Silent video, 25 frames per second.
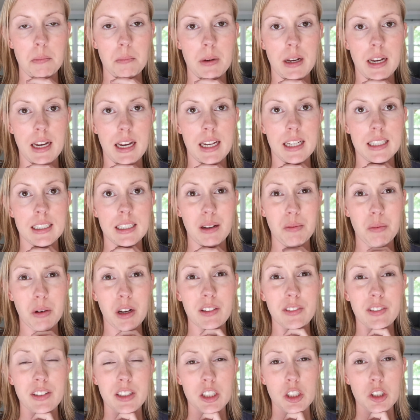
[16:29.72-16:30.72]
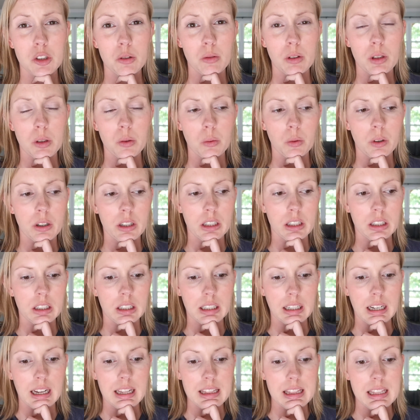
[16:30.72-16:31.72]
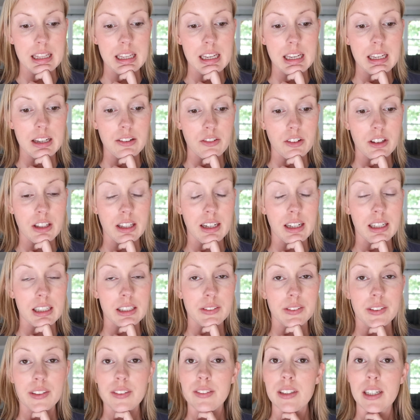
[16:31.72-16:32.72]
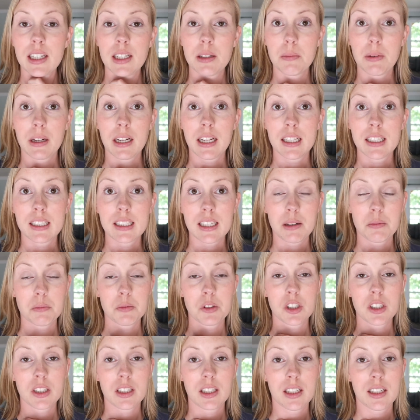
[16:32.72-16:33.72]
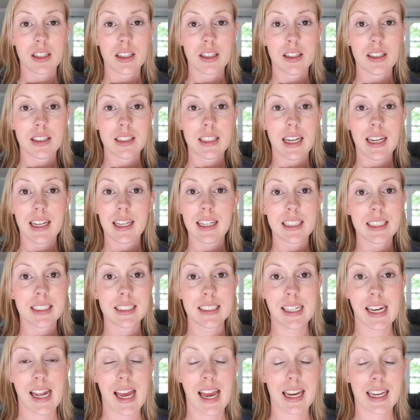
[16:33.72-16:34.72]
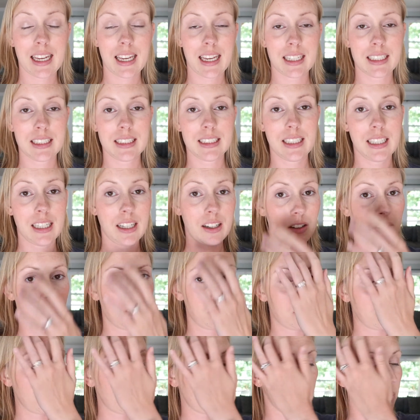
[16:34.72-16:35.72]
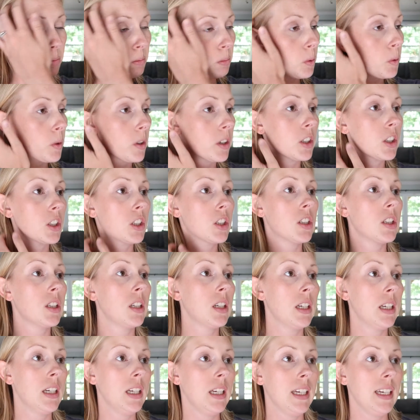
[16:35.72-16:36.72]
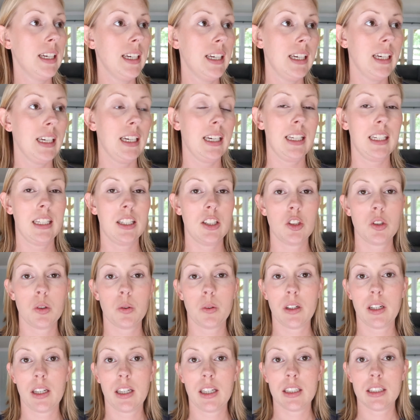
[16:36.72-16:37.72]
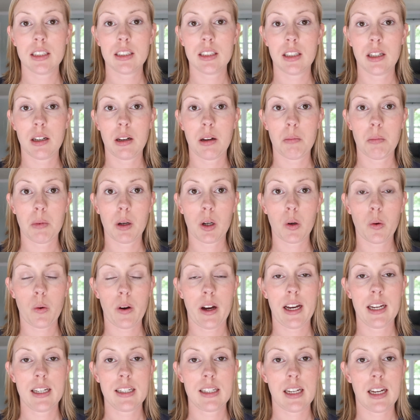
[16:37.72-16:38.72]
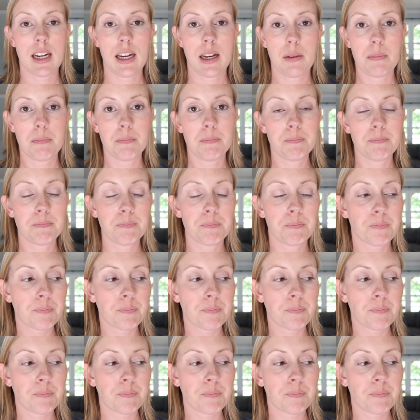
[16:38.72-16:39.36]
but I'm all finished with work. I think for the next 15 minutes, I'm just gonna take a snack and sit out on the front porch and enjoy some quiet time.